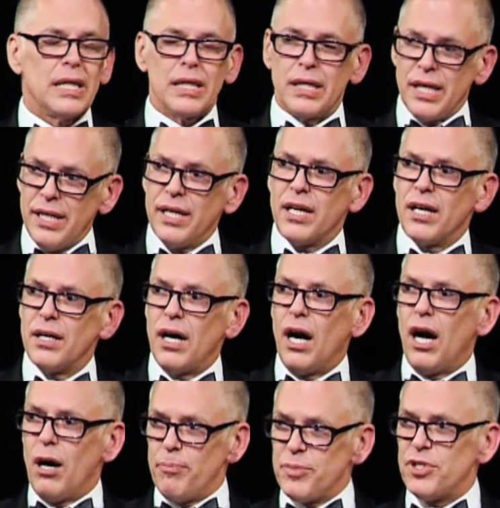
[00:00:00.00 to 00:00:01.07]
Leading
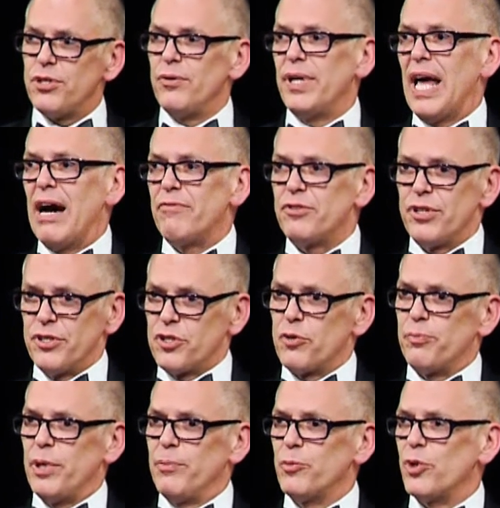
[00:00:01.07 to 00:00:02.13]
up to and after the
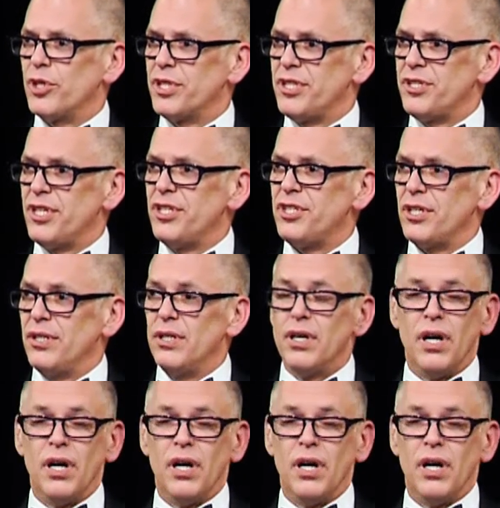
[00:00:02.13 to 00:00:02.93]
Supreme Court decision,